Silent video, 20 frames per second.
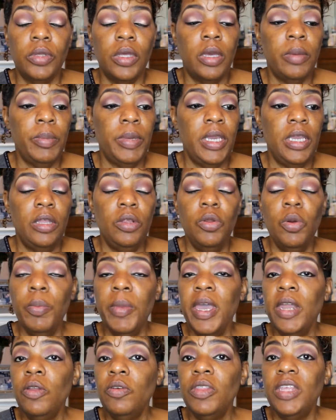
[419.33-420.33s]
I mean, no
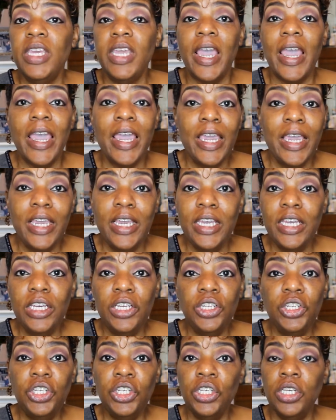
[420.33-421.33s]
matter the
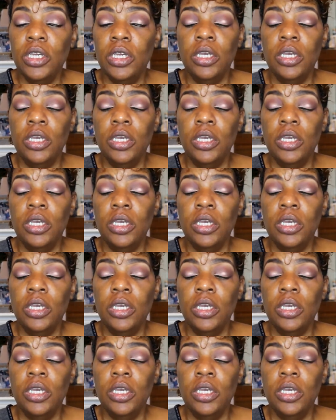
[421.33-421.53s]
age,